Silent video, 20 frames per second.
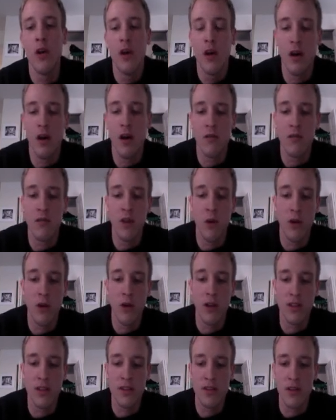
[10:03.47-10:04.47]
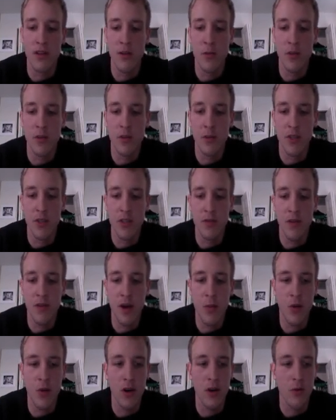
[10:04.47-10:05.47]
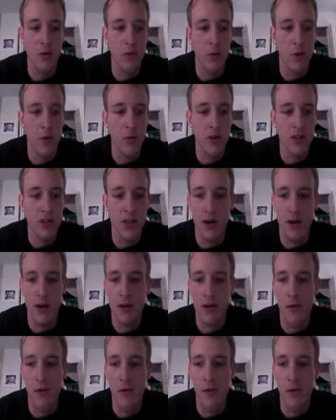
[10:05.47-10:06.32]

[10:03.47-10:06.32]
of lower insulin, which means fat burning will be much higher.